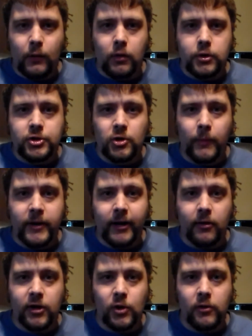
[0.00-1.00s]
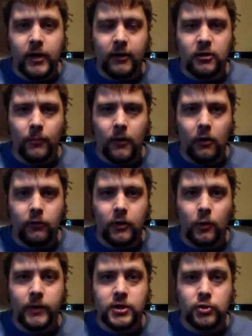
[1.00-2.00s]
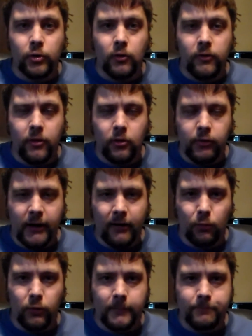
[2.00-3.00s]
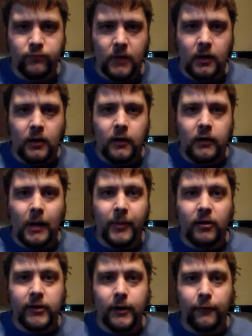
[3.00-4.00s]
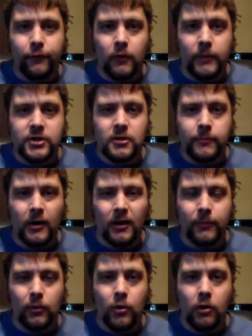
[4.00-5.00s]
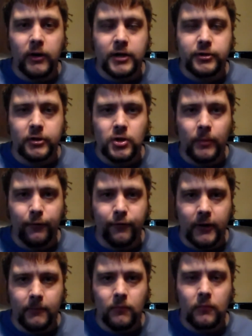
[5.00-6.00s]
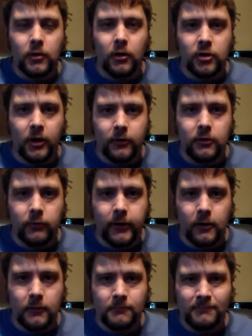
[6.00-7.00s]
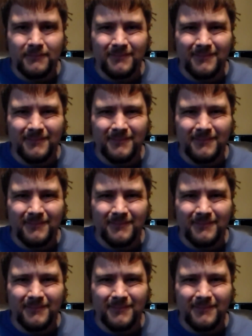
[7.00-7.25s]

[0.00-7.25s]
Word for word: I will shoot my next Q&A tomorrow. It will be shorter than the last one. I'm excited for Mission Impossible Rogue Nation. It should be fun. I'll talk to you later.